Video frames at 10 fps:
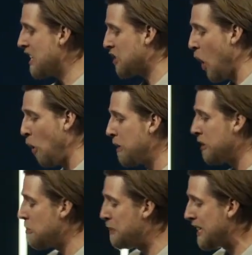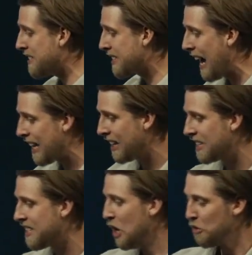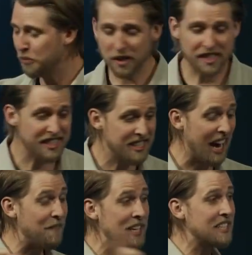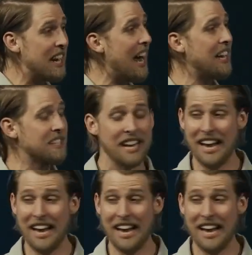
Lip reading: told them to be silent for 7 days,